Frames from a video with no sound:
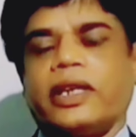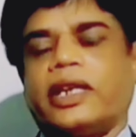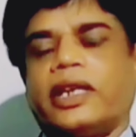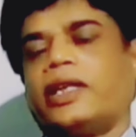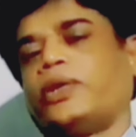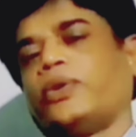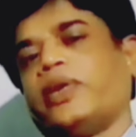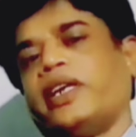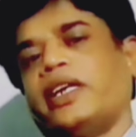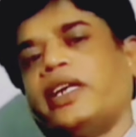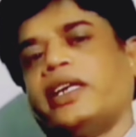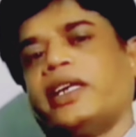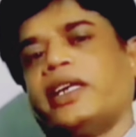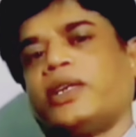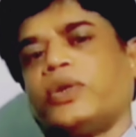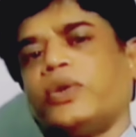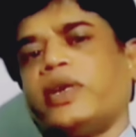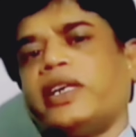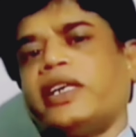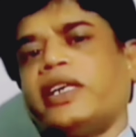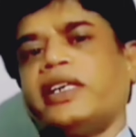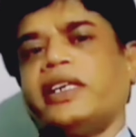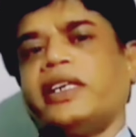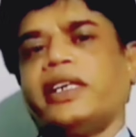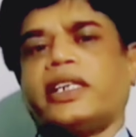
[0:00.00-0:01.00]
And
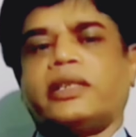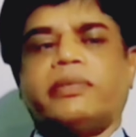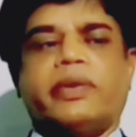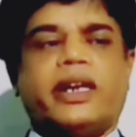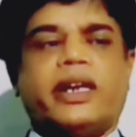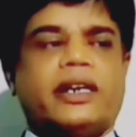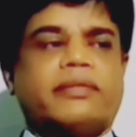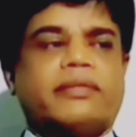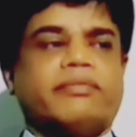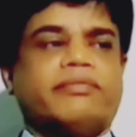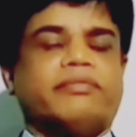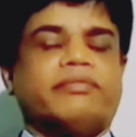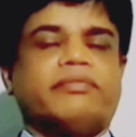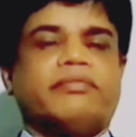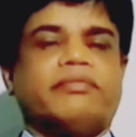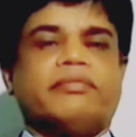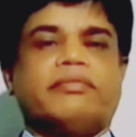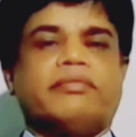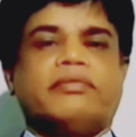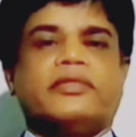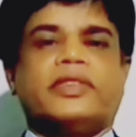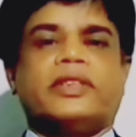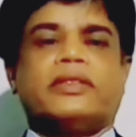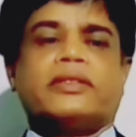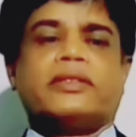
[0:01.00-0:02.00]
200 years back,
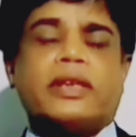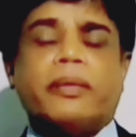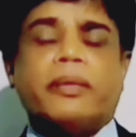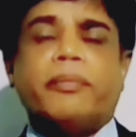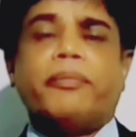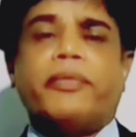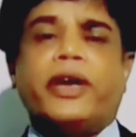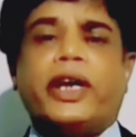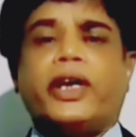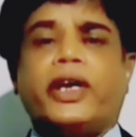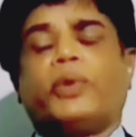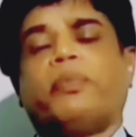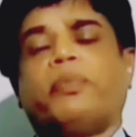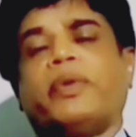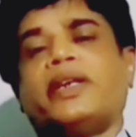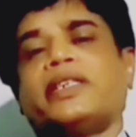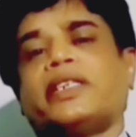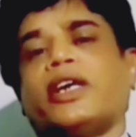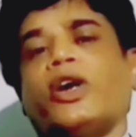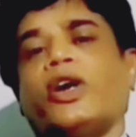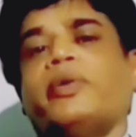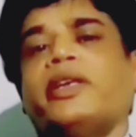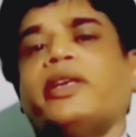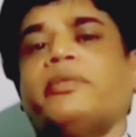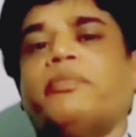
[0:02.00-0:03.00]
some
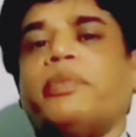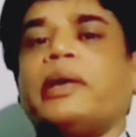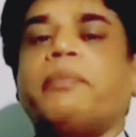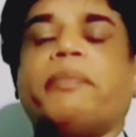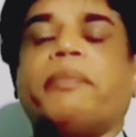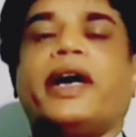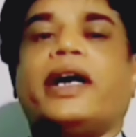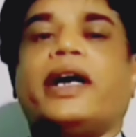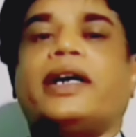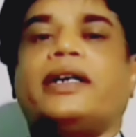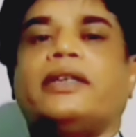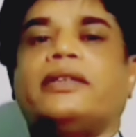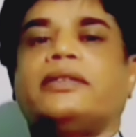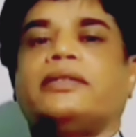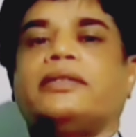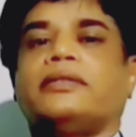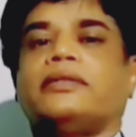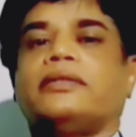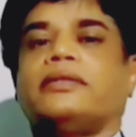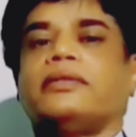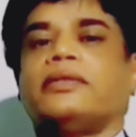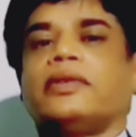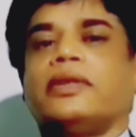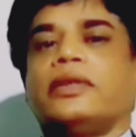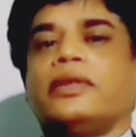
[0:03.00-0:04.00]
equipments have been prepared,
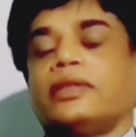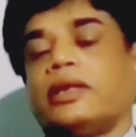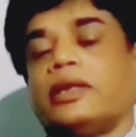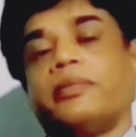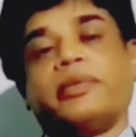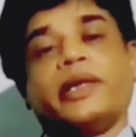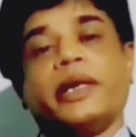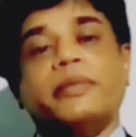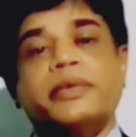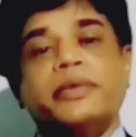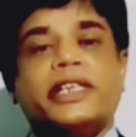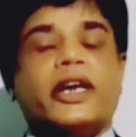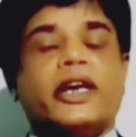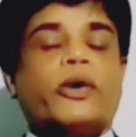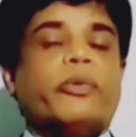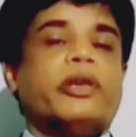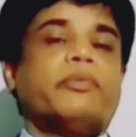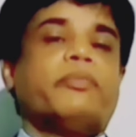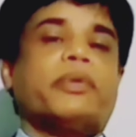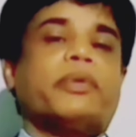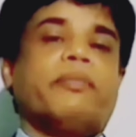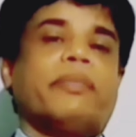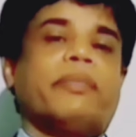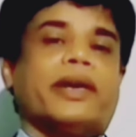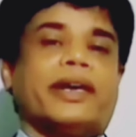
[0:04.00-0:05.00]
some tubs have
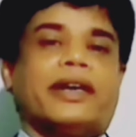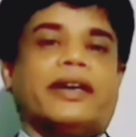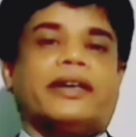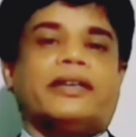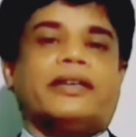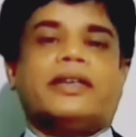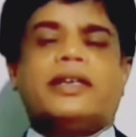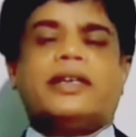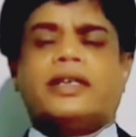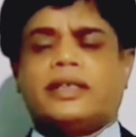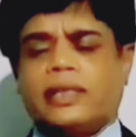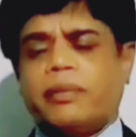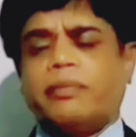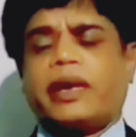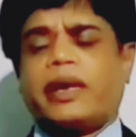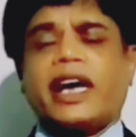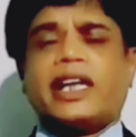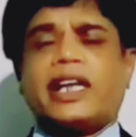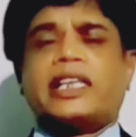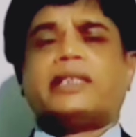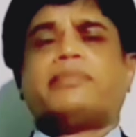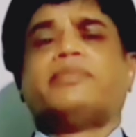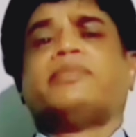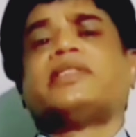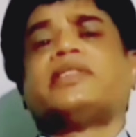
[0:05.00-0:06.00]
been prepared, some
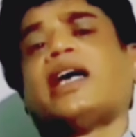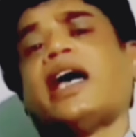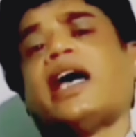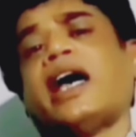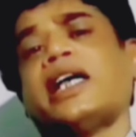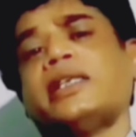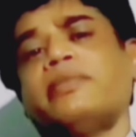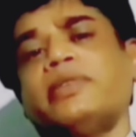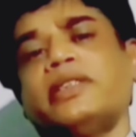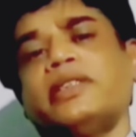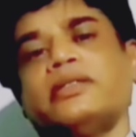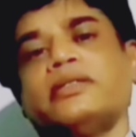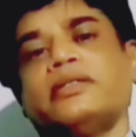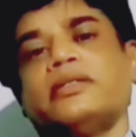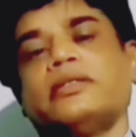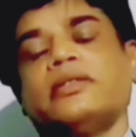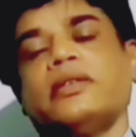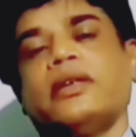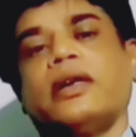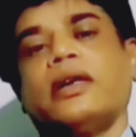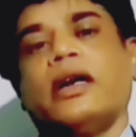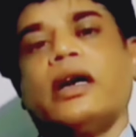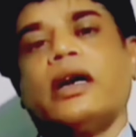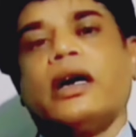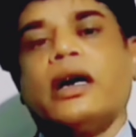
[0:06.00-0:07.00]
mechanisms have been
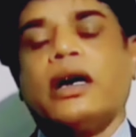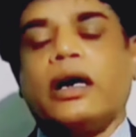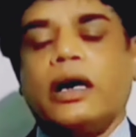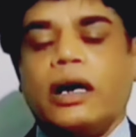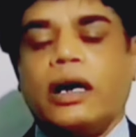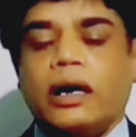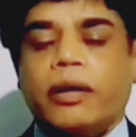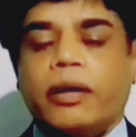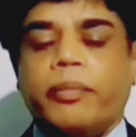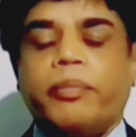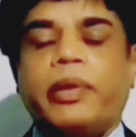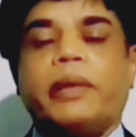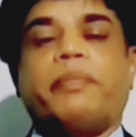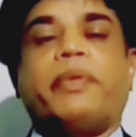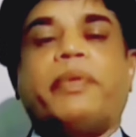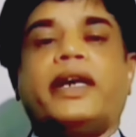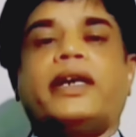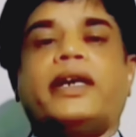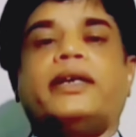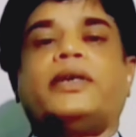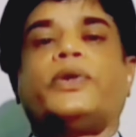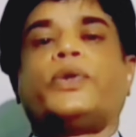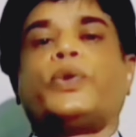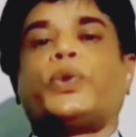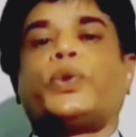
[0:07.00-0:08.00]

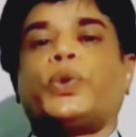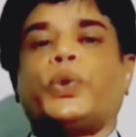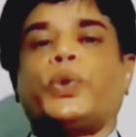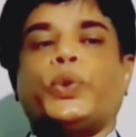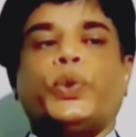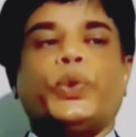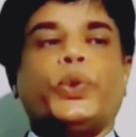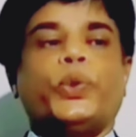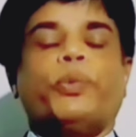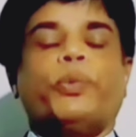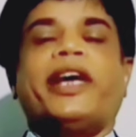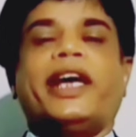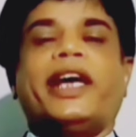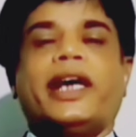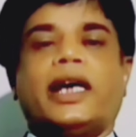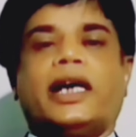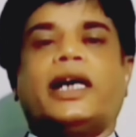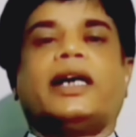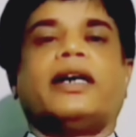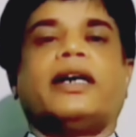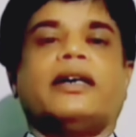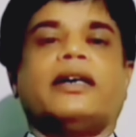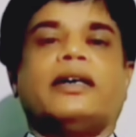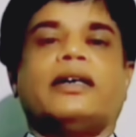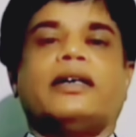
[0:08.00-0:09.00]
prepared
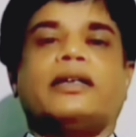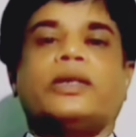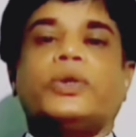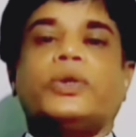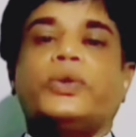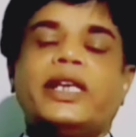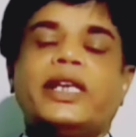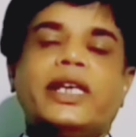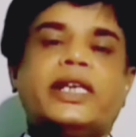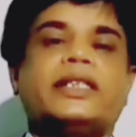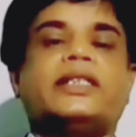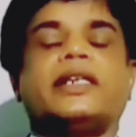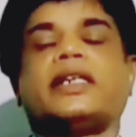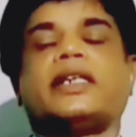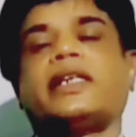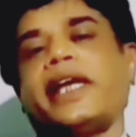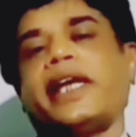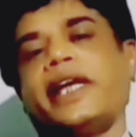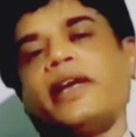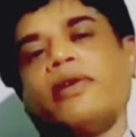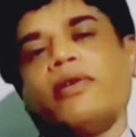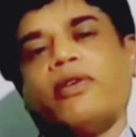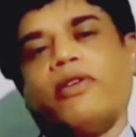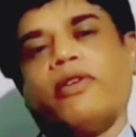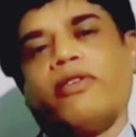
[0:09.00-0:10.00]
to ease the
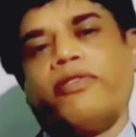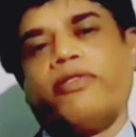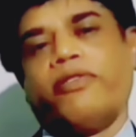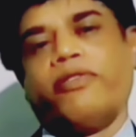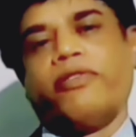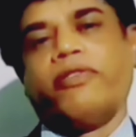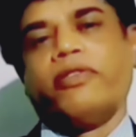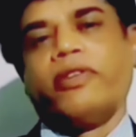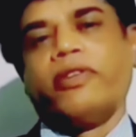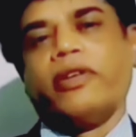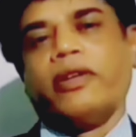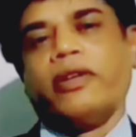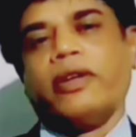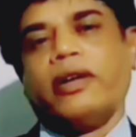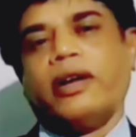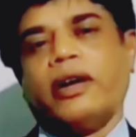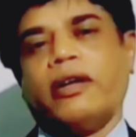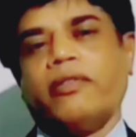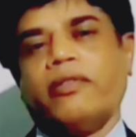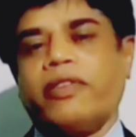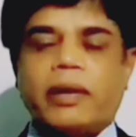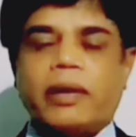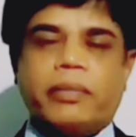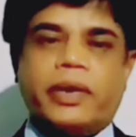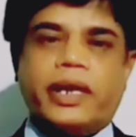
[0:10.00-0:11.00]
dyeing of
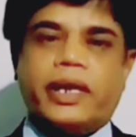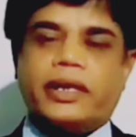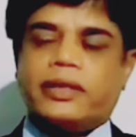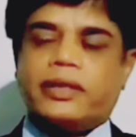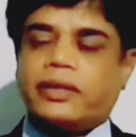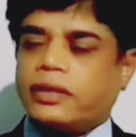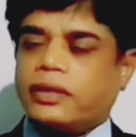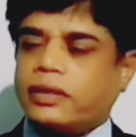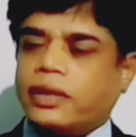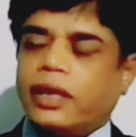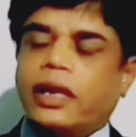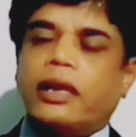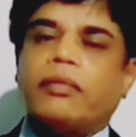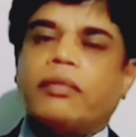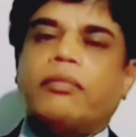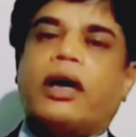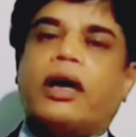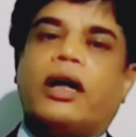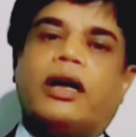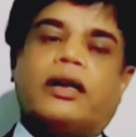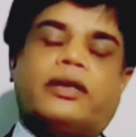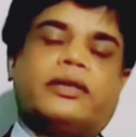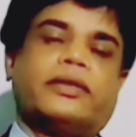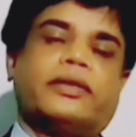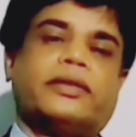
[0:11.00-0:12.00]
fabrics in
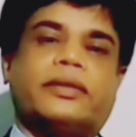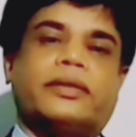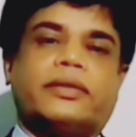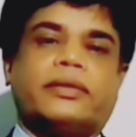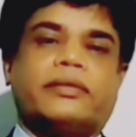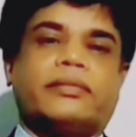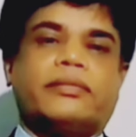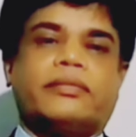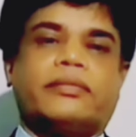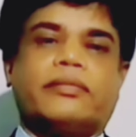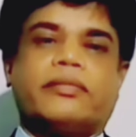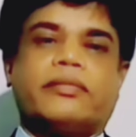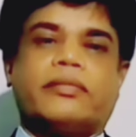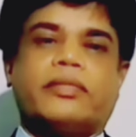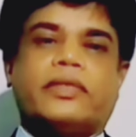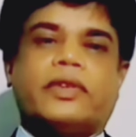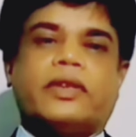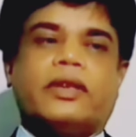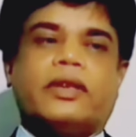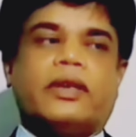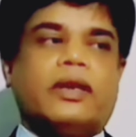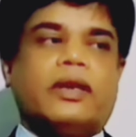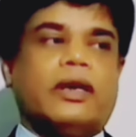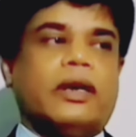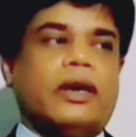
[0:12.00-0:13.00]
bulks.
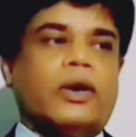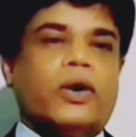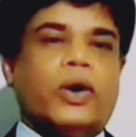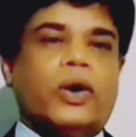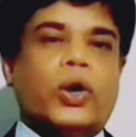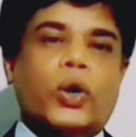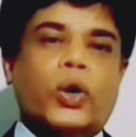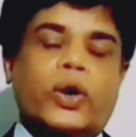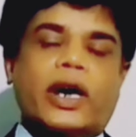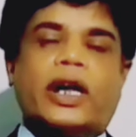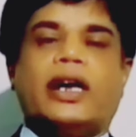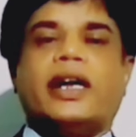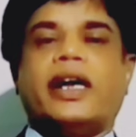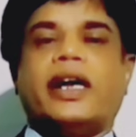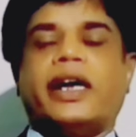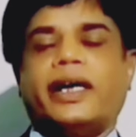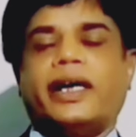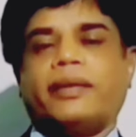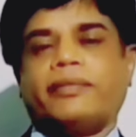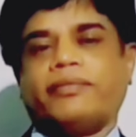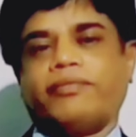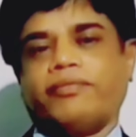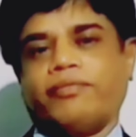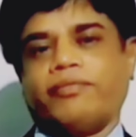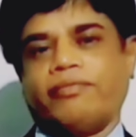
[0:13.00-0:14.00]
Local
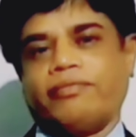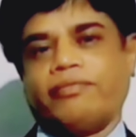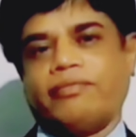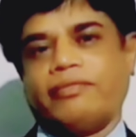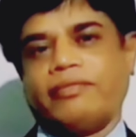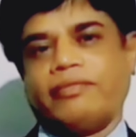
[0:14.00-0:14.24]
dyeing